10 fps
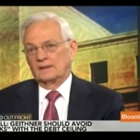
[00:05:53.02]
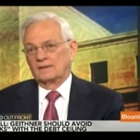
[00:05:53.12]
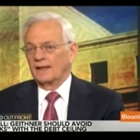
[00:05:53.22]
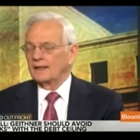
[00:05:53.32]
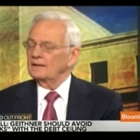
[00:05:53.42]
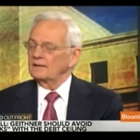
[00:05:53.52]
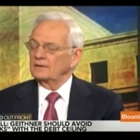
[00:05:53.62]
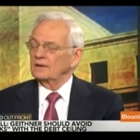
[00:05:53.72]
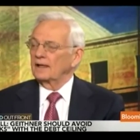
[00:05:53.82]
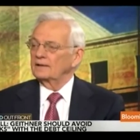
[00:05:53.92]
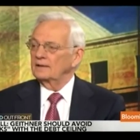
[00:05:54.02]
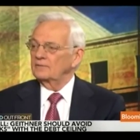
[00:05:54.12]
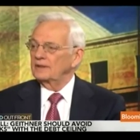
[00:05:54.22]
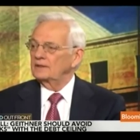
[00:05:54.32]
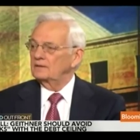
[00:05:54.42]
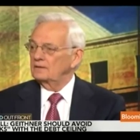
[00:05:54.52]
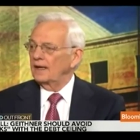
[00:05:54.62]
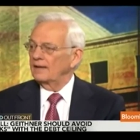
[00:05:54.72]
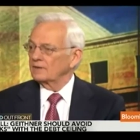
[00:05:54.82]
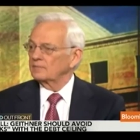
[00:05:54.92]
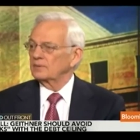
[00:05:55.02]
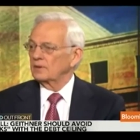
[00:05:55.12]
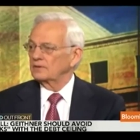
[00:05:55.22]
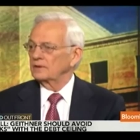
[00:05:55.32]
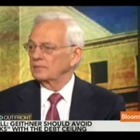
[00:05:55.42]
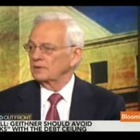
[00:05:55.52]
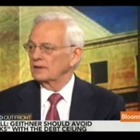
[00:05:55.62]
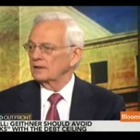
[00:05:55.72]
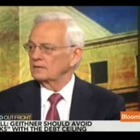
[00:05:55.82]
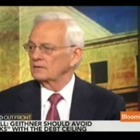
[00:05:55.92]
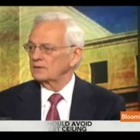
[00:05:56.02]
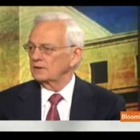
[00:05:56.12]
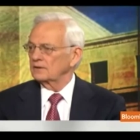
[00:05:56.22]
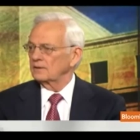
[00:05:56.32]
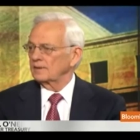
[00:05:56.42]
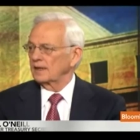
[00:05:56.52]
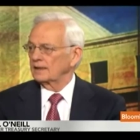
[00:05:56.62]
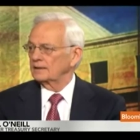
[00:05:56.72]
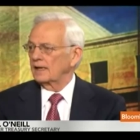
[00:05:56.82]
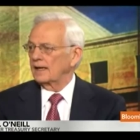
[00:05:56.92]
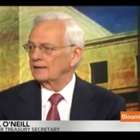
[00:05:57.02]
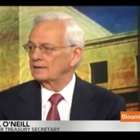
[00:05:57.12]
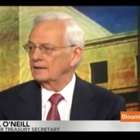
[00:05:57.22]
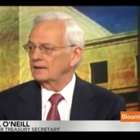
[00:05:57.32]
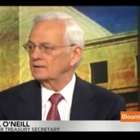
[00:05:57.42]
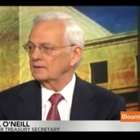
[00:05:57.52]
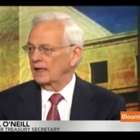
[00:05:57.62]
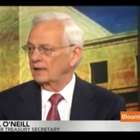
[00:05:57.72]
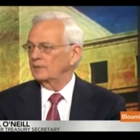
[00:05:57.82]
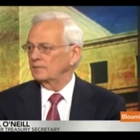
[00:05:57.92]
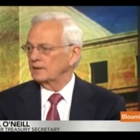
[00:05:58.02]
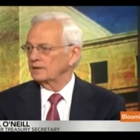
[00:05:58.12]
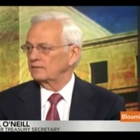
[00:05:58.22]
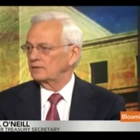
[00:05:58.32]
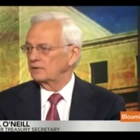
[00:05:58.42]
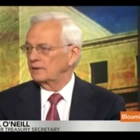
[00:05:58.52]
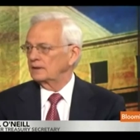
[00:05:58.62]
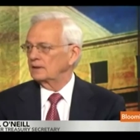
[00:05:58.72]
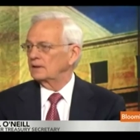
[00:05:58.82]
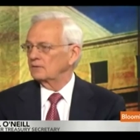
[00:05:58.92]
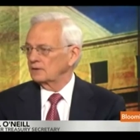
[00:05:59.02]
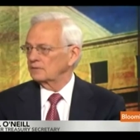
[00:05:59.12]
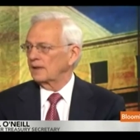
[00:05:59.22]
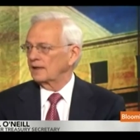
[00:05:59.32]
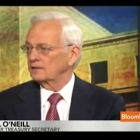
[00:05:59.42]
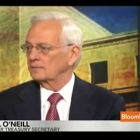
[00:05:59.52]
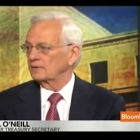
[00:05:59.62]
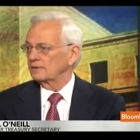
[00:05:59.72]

Well, I don't know. You know, I think we do have a broken political system, and I think it's capable of doing irresponsible